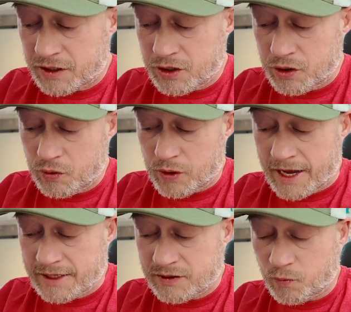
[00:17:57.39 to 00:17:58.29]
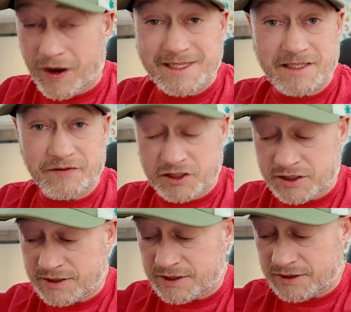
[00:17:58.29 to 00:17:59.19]
New Hen Wen's
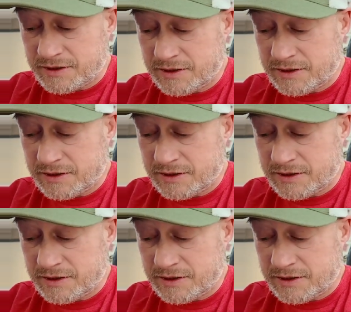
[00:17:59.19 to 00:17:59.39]
Visions.